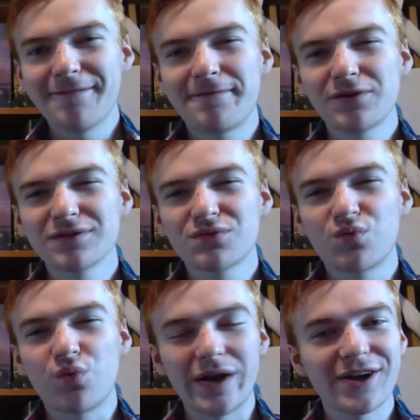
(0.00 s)
feels
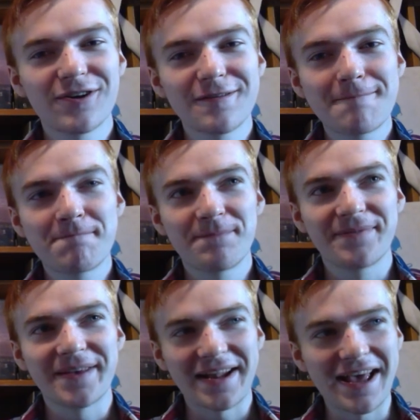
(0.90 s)
weird
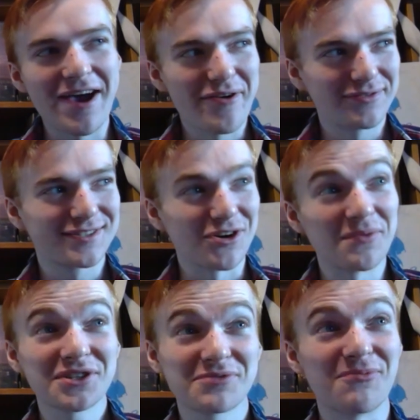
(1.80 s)
that I have so
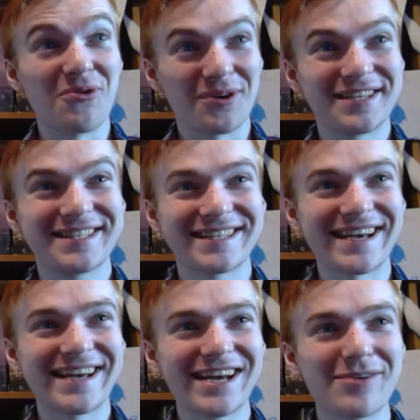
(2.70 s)
much more to
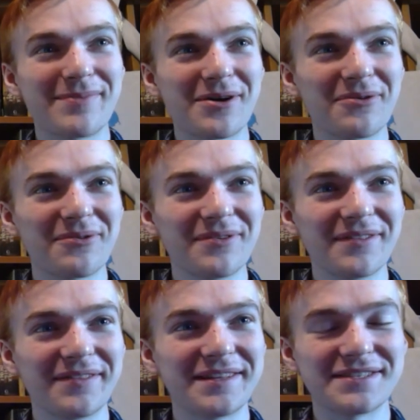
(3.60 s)
say about
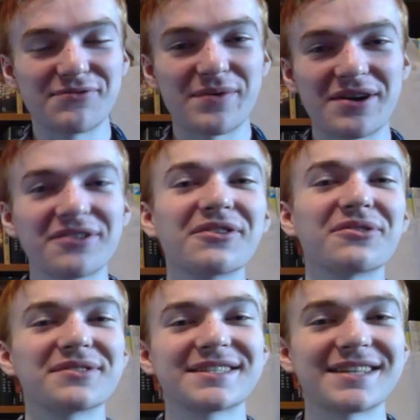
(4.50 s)
these weird
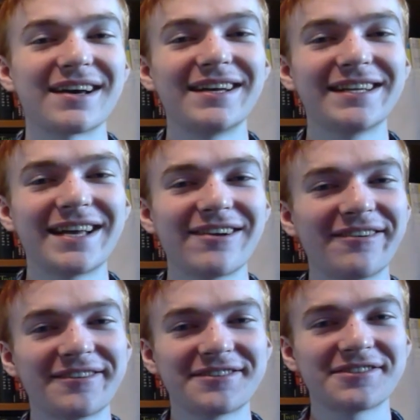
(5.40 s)
little side
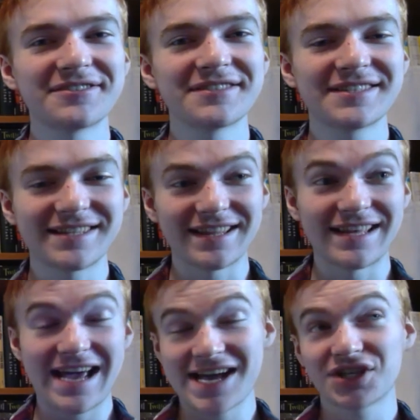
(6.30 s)
characters than
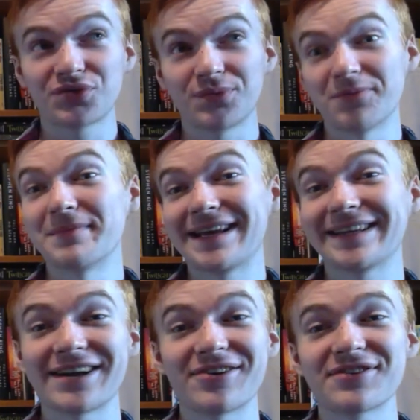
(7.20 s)
the actual main
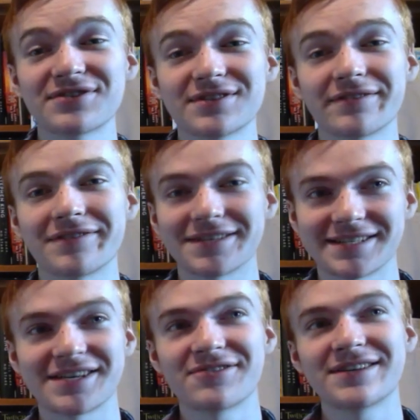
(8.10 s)
characters of the
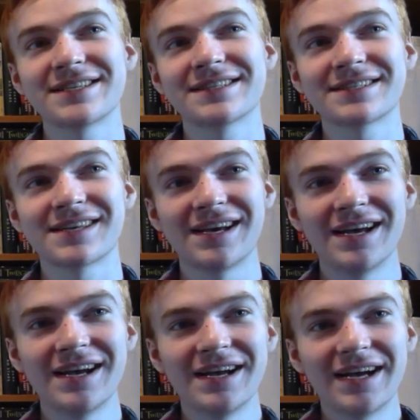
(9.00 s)
series.
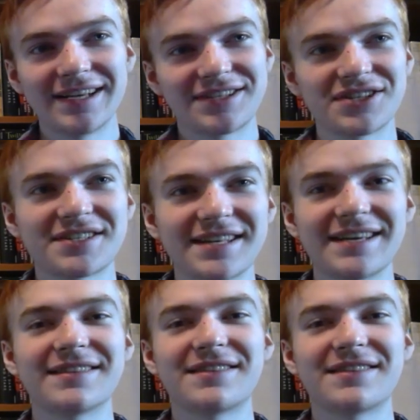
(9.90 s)
It's just that